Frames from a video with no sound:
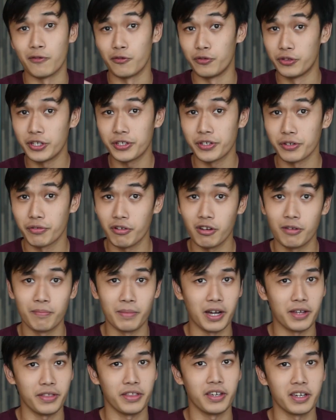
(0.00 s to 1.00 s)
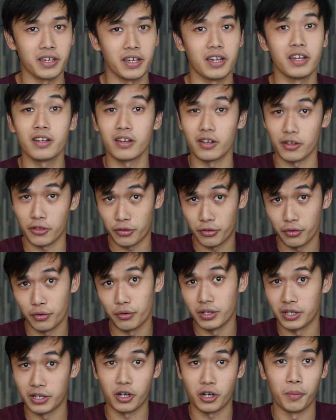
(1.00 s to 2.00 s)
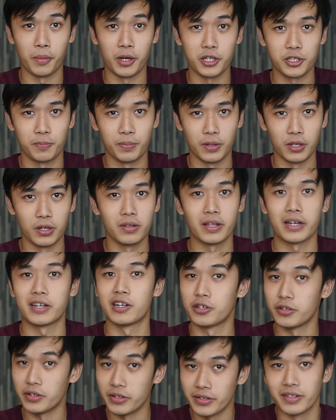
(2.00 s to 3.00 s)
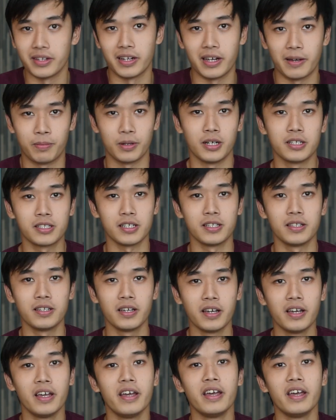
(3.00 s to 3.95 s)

If you disagree with my thinking, throw comments below like a good internet person.